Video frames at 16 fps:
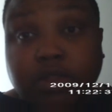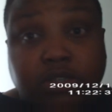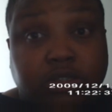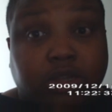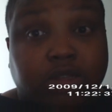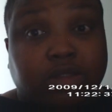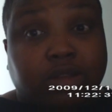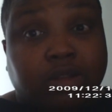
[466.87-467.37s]
each
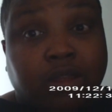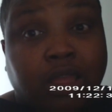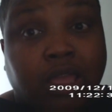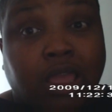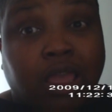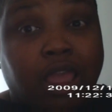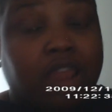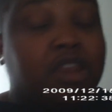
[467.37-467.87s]
other,
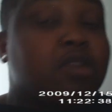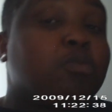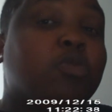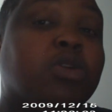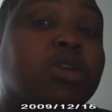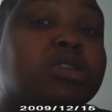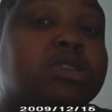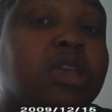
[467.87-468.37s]
and they're
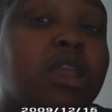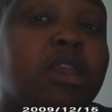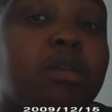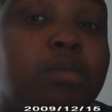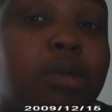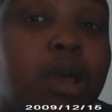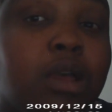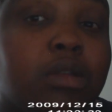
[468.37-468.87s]
more excited
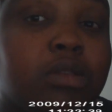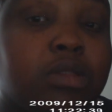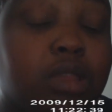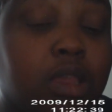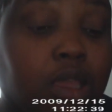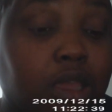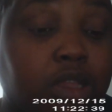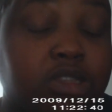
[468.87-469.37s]
about
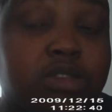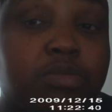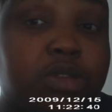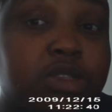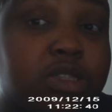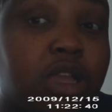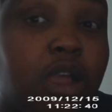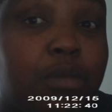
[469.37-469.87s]
the
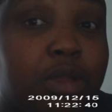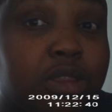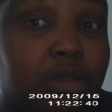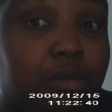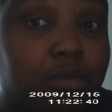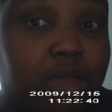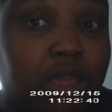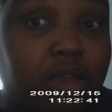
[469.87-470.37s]
intimate time at
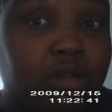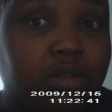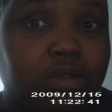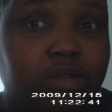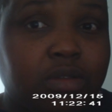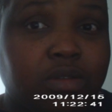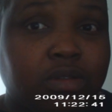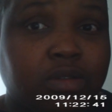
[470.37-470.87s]
the meal
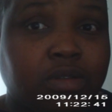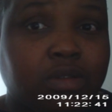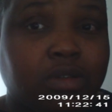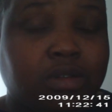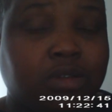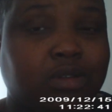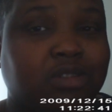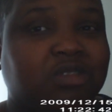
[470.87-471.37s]

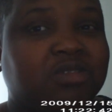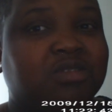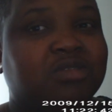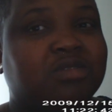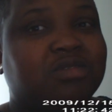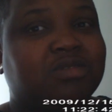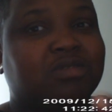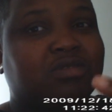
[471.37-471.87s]

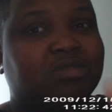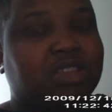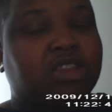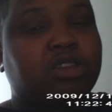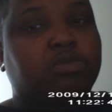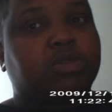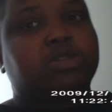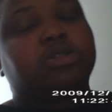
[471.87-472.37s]

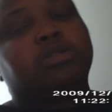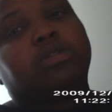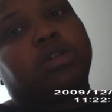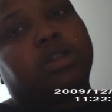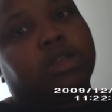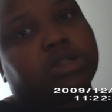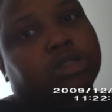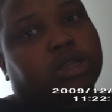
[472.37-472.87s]
than a
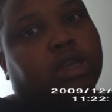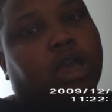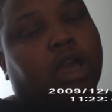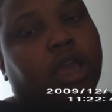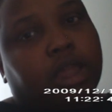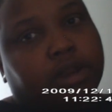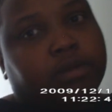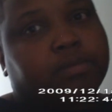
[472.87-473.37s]
materialistic
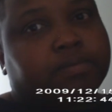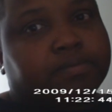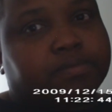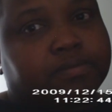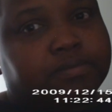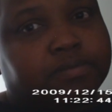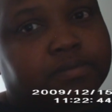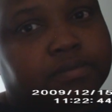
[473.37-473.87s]
item.
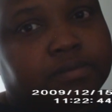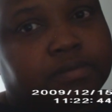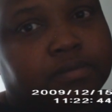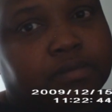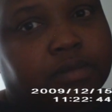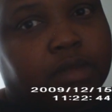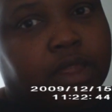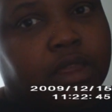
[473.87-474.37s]

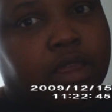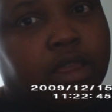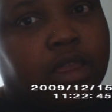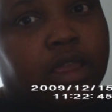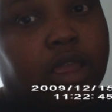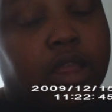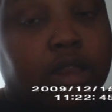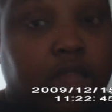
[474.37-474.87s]

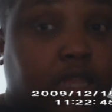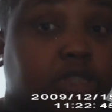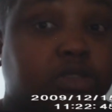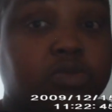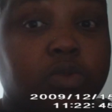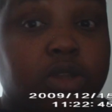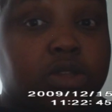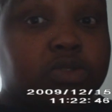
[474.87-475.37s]
And
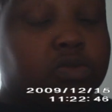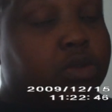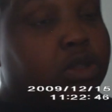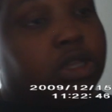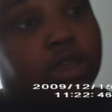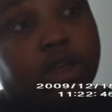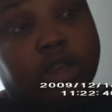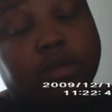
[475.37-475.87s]
that's what it's
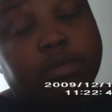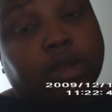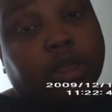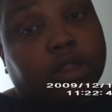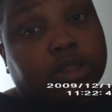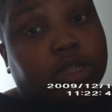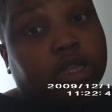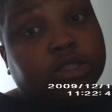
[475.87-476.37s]
really all
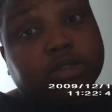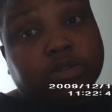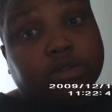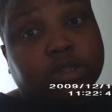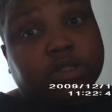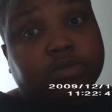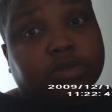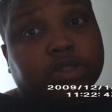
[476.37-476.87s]
about. That's
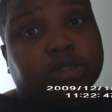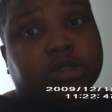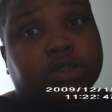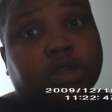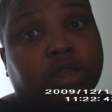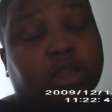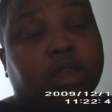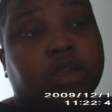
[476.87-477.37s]
Christmas.
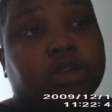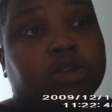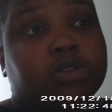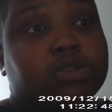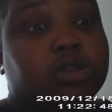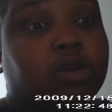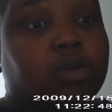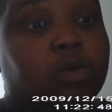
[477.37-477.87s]

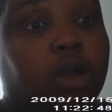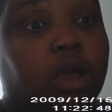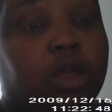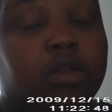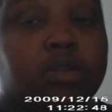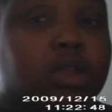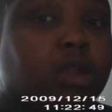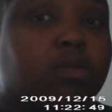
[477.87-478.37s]
So I
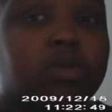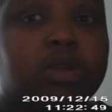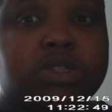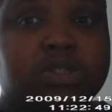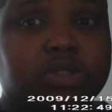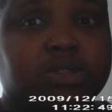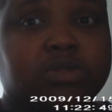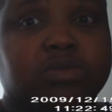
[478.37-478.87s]
don't care
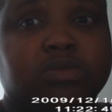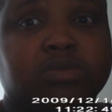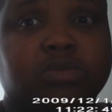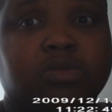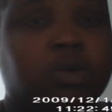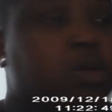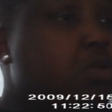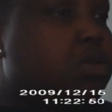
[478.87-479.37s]
what you do,
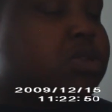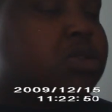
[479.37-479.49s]
whether